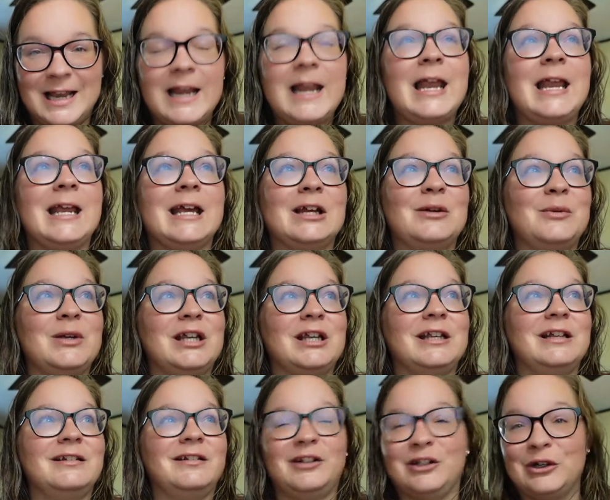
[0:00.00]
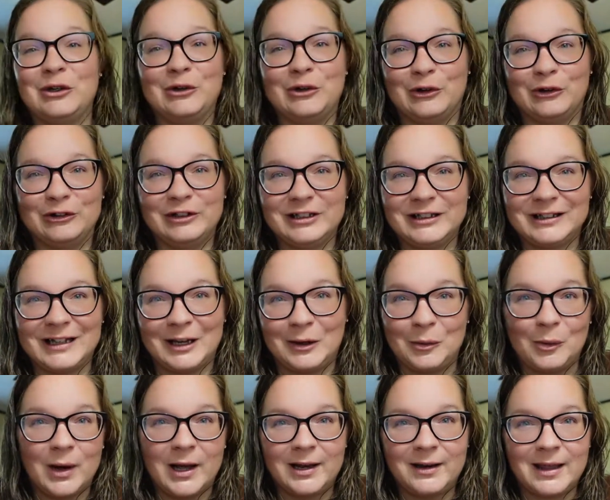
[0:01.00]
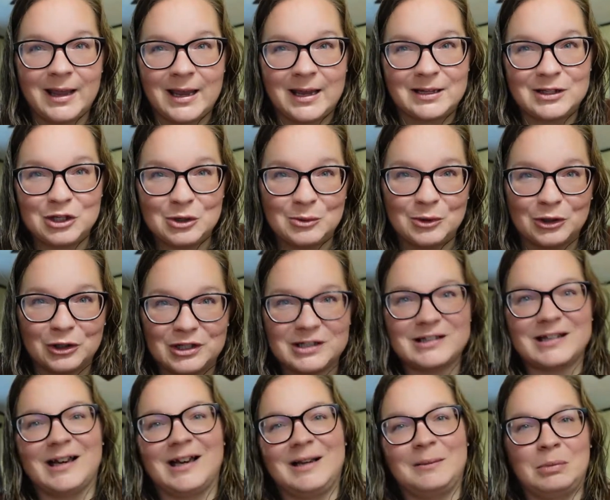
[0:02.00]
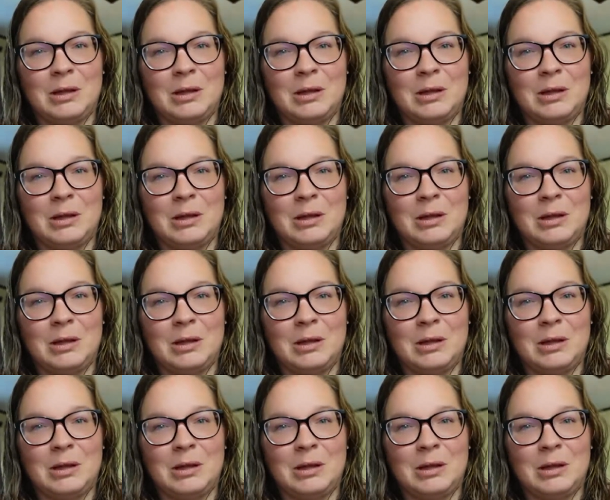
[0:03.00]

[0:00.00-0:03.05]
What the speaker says: and we Googled, like, what a tumor looks like,